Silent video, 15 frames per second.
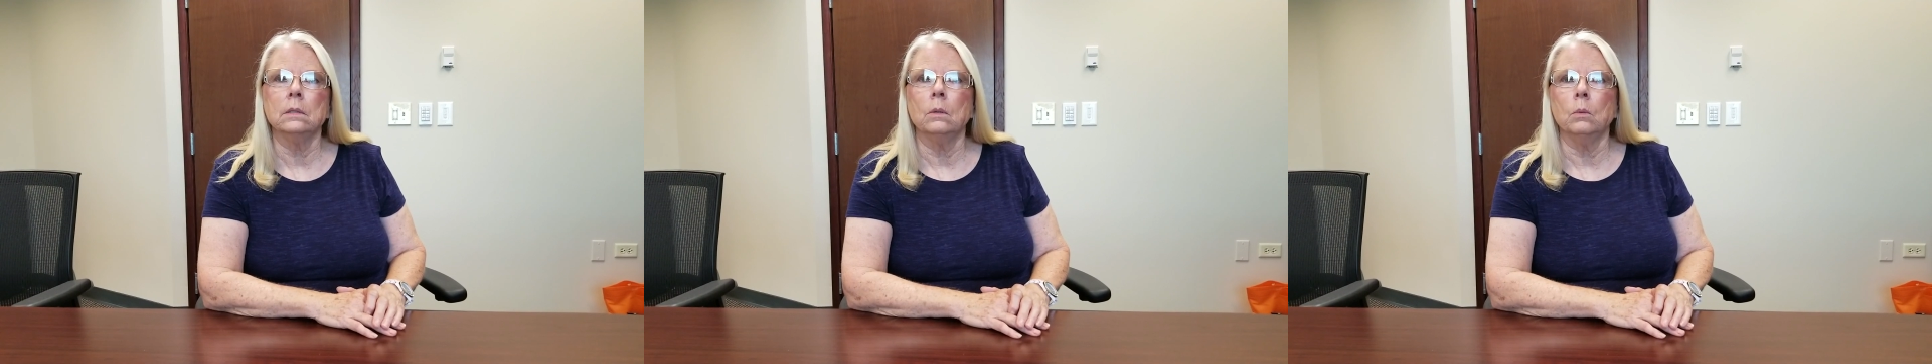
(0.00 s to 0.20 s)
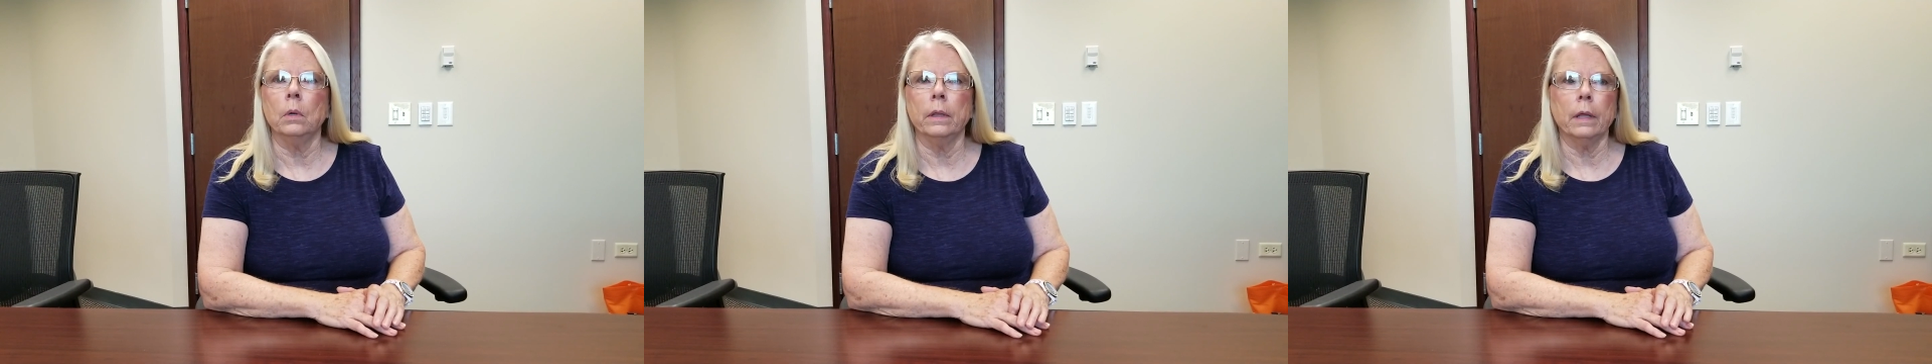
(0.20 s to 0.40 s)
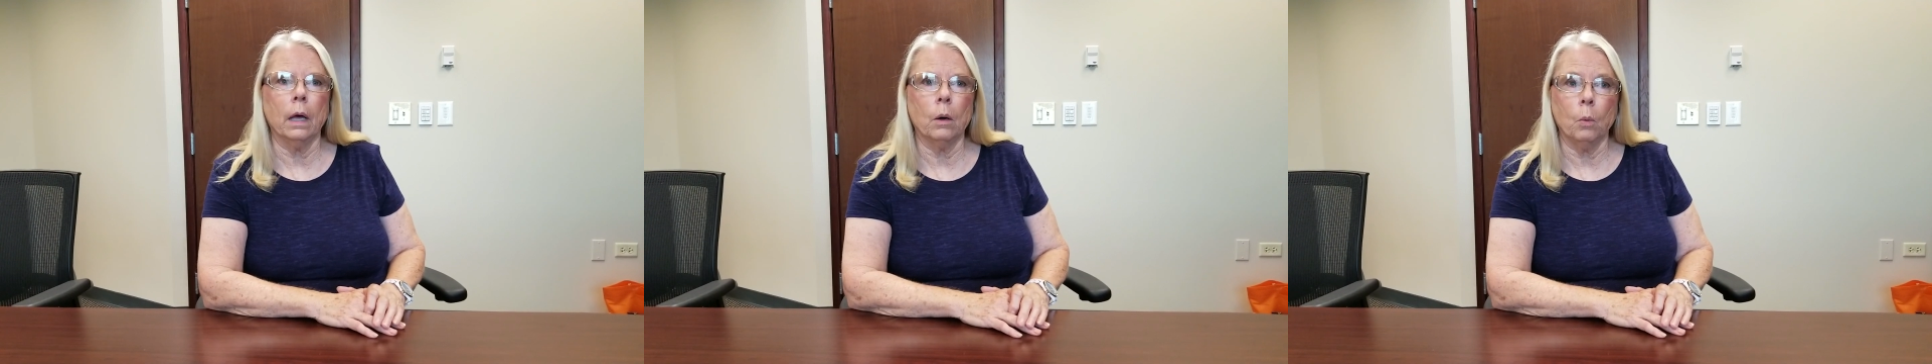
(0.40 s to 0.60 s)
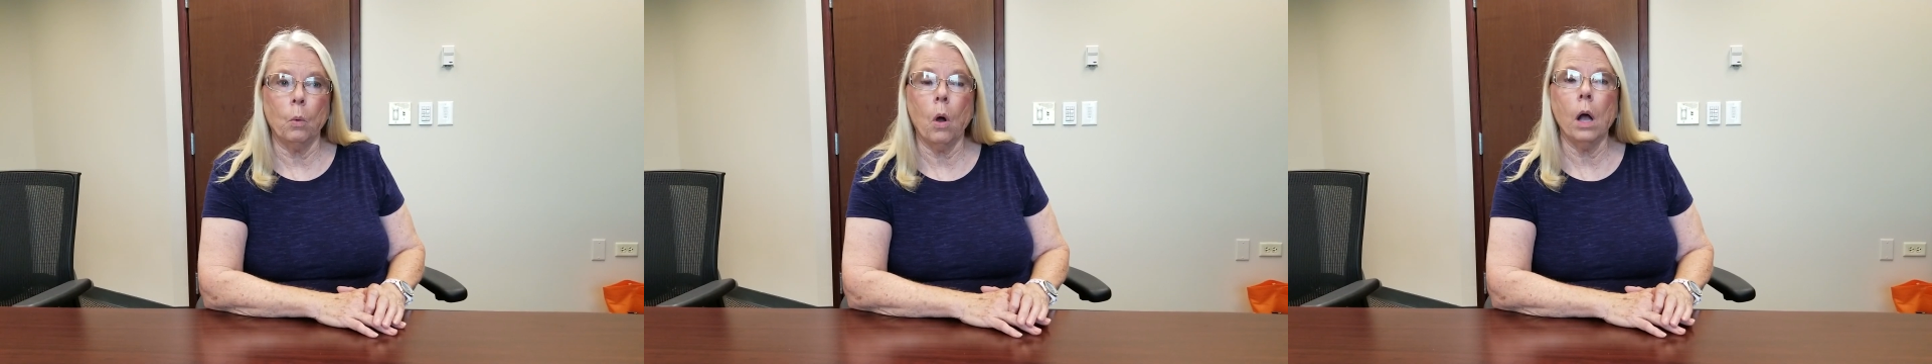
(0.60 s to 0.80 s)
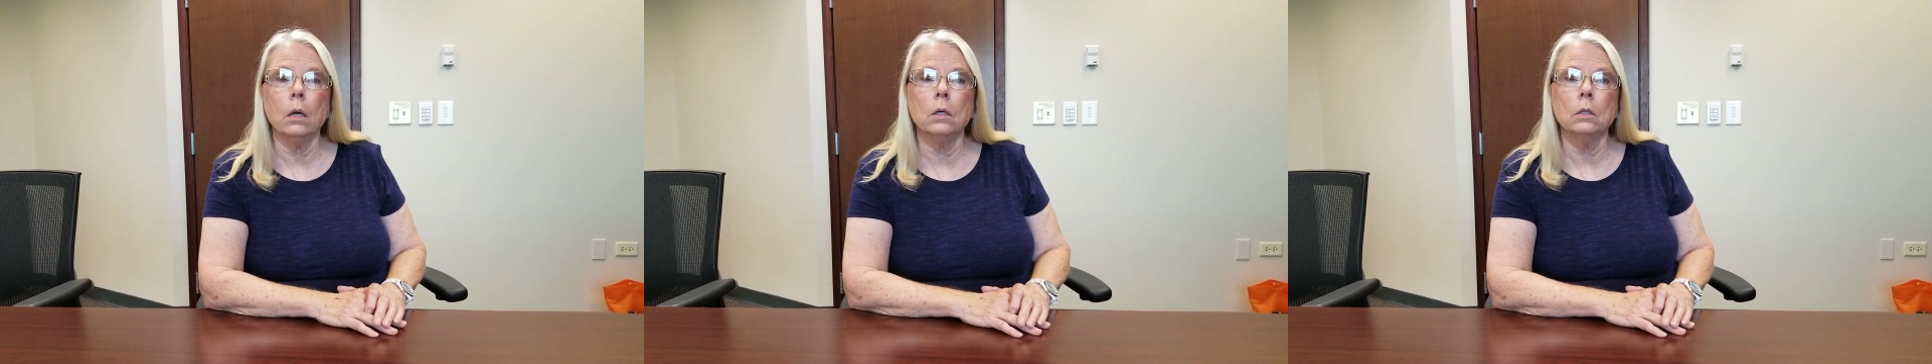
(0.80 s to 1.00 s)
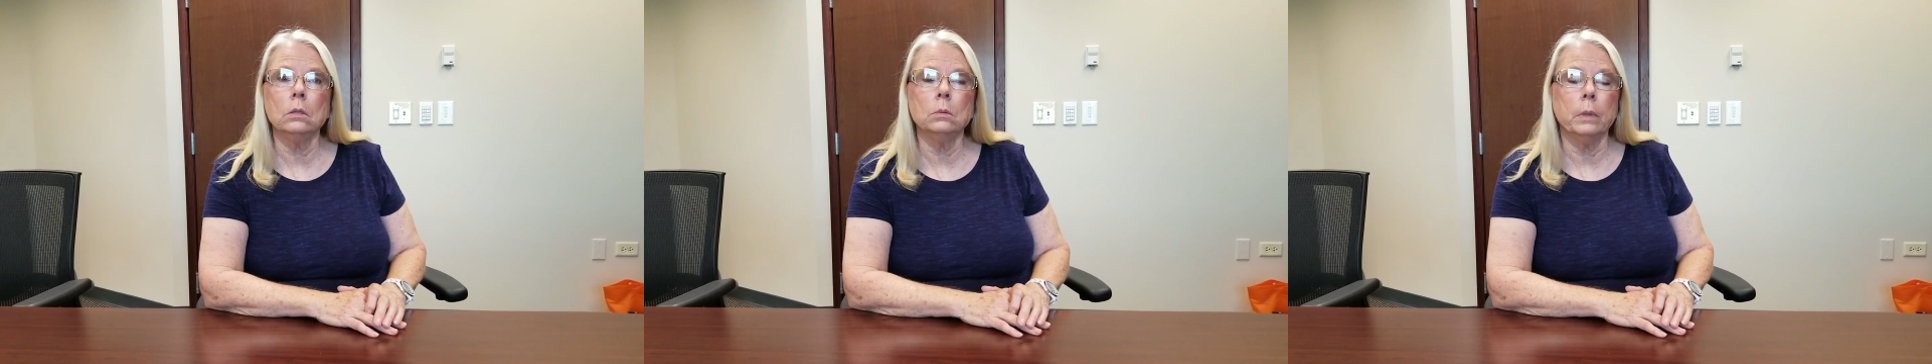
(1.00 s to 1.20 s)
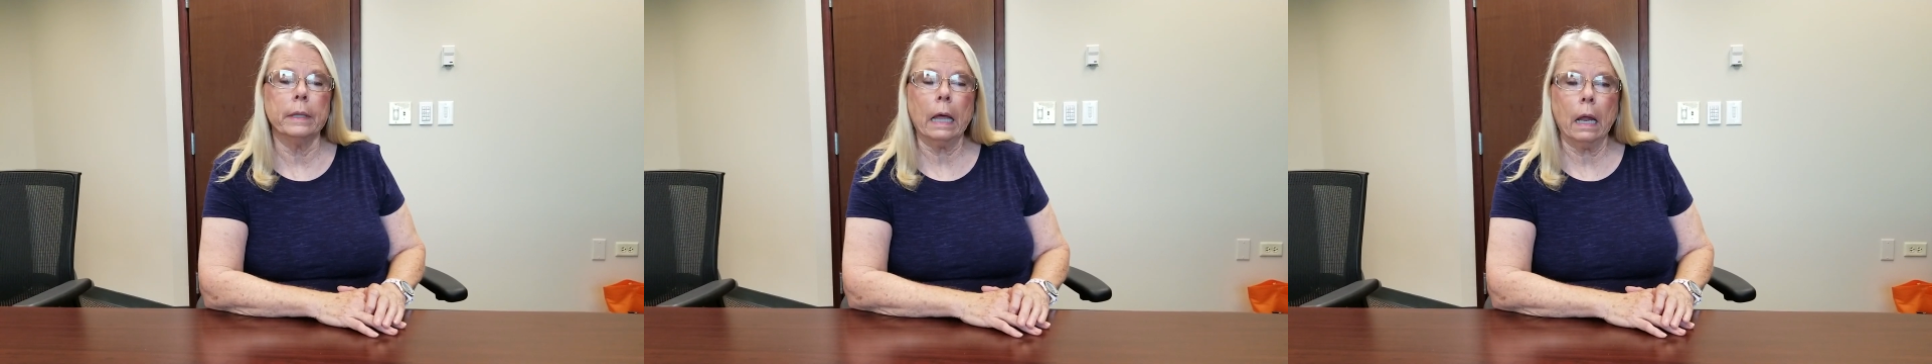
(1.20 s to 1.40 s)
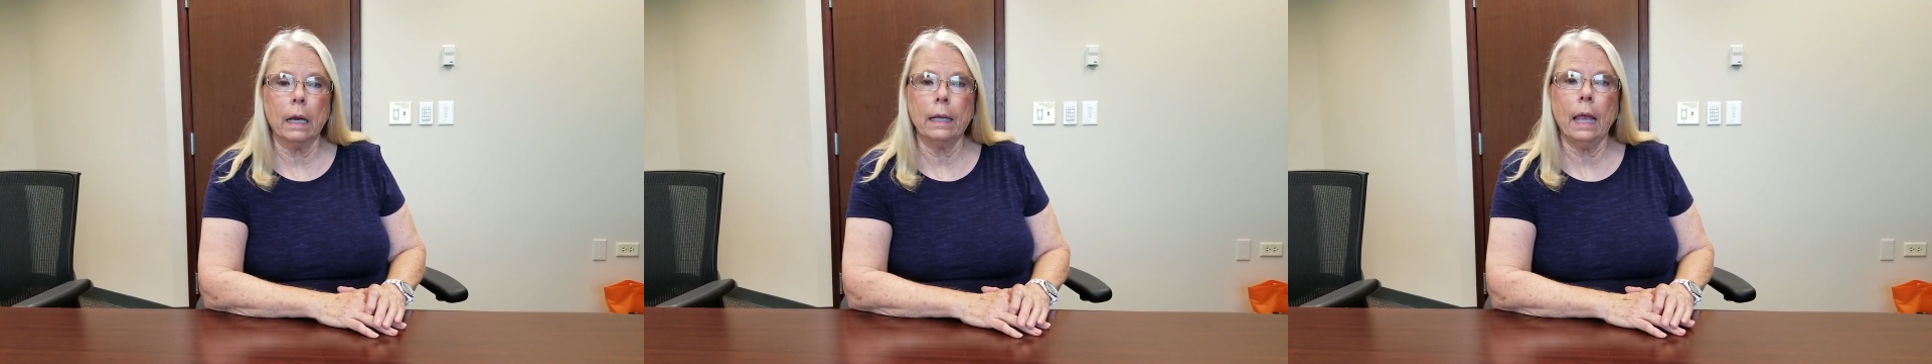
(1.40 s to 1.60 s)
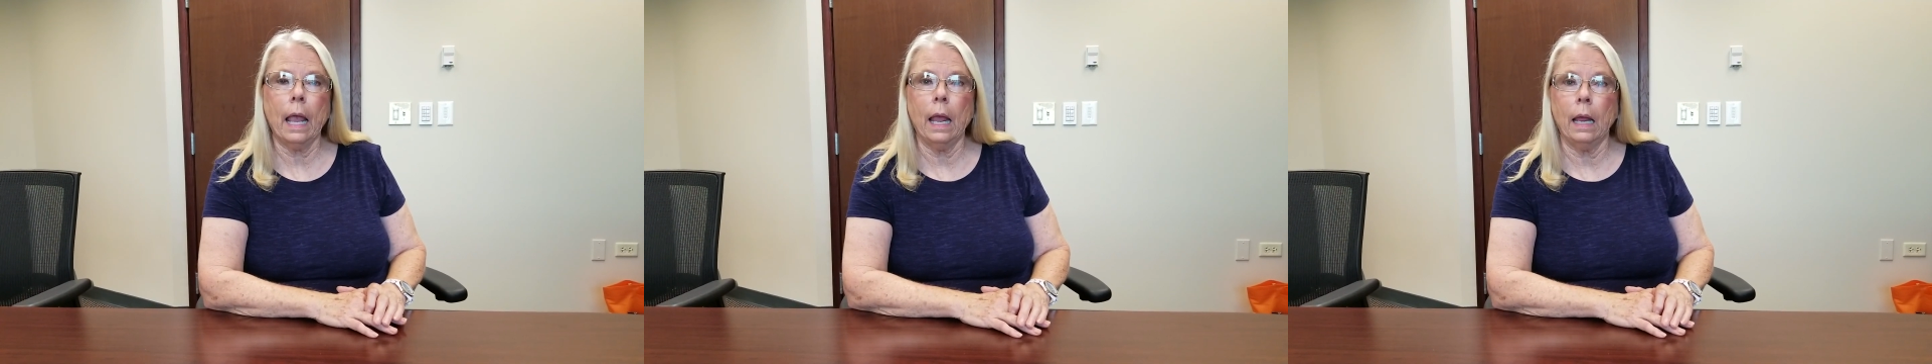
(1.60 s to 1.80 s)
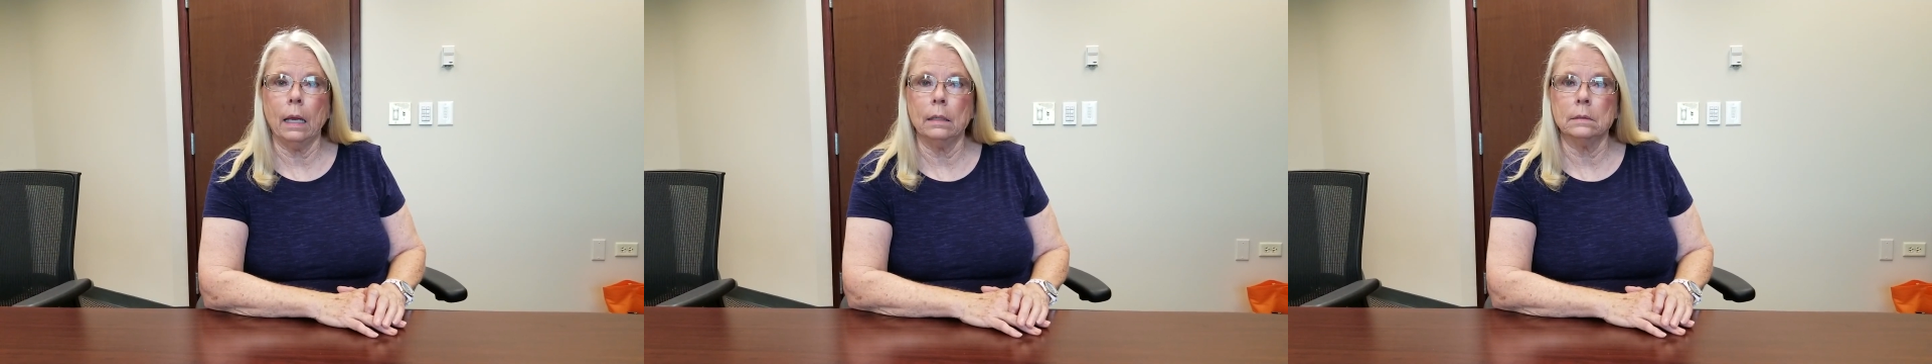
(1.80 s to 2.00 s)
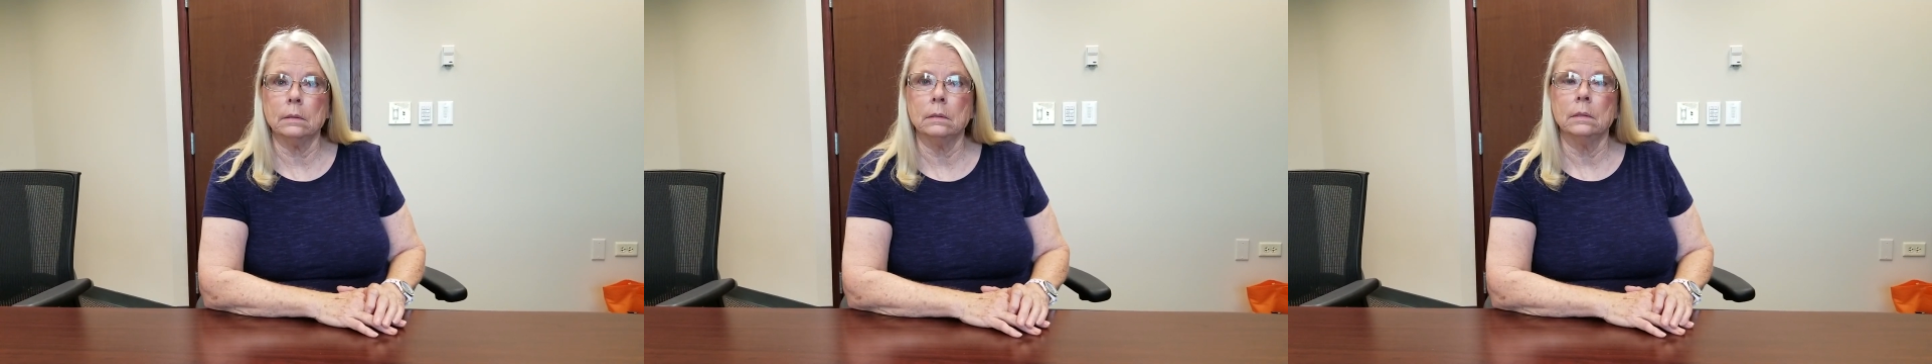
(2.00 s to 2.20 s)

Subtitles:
without a walker, without a cane.